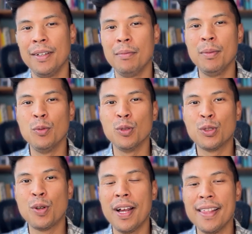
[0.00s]
maybe we'll
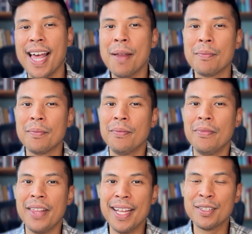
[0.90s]
try that
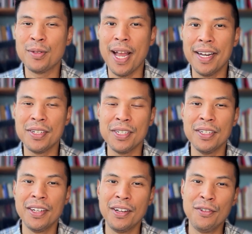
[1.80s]

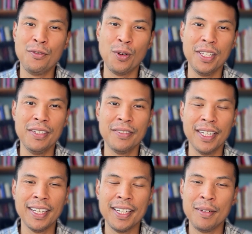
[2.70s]
strategy for living.